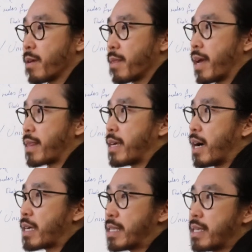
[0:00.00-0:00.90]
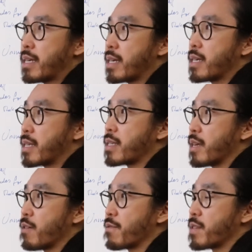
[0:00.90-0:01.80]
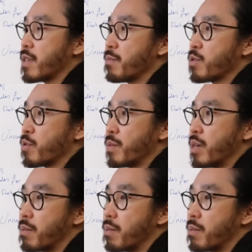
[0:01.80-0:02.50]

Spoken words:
that the idea in itself seems to be